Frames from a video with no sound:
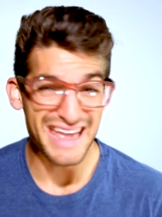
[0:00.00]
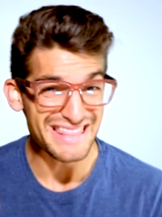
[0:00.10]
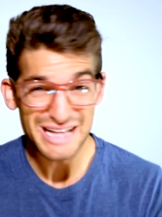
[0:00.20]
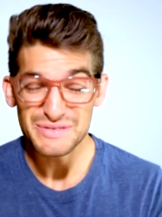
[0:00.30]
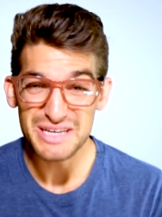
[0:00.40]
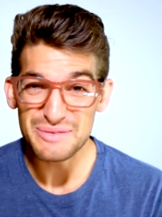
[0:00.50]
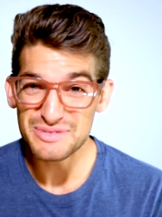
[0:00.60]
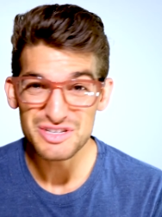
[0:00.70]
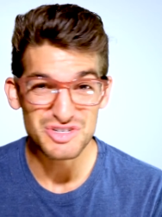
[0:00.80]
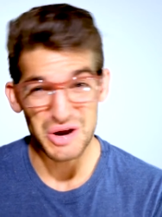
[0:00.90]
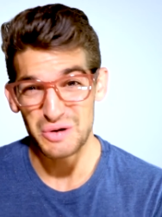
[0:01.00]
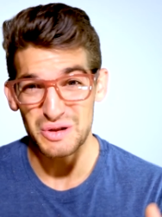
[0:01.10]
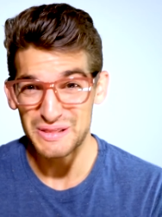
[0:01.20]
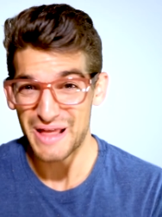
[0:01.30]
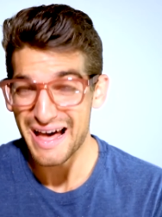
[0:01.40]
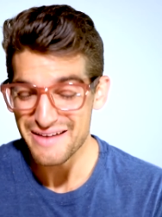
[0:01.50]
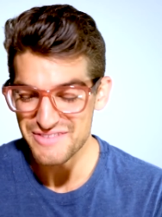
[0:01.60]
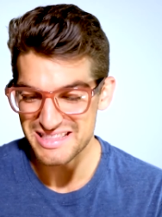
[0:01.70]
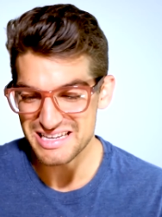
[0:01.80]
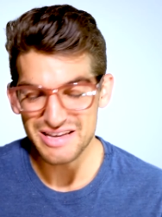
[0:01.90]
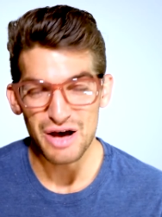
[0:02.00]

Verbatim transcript: And that's what keeps this channel alive and these